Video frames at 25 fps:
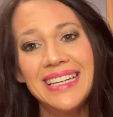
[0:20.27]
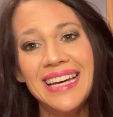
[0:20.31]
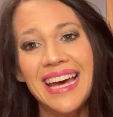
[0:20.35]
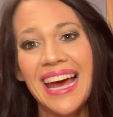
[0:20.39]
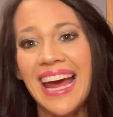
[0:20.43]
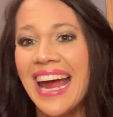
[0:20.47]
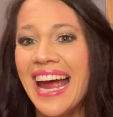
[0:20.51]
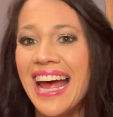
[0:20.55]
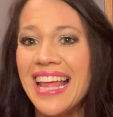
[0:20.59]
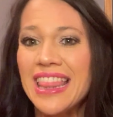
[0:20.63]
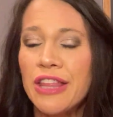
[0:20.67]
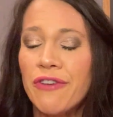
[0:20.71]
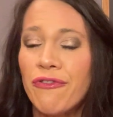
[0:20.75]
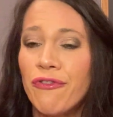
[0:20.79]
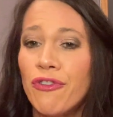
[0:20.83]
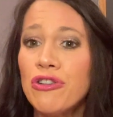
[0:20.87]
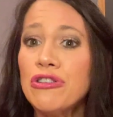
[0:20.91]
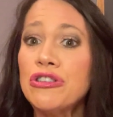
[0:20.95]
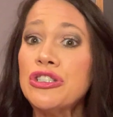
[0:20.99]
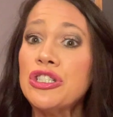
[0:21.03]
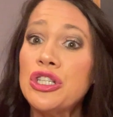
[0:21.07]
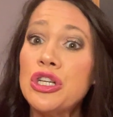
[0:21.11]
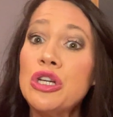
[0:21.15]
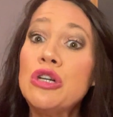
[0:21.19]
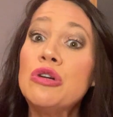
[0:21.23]
And the
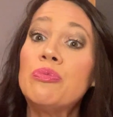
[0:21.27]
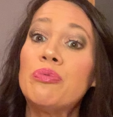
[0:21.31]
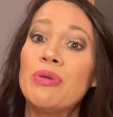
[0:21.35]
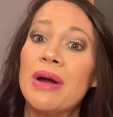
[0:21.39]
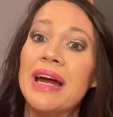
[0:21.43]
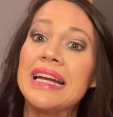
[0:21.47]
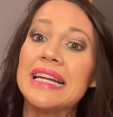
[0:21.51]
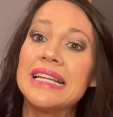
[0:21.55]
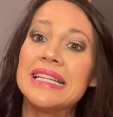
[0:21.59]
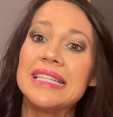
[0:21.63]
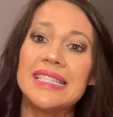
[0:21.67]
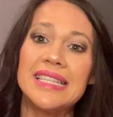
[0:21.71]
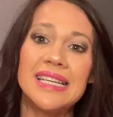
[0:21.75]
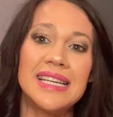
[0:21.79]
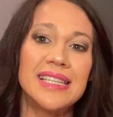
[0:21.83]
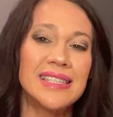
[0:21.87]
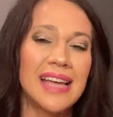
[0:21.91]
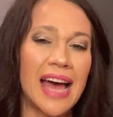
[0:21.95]
first two pregnancies,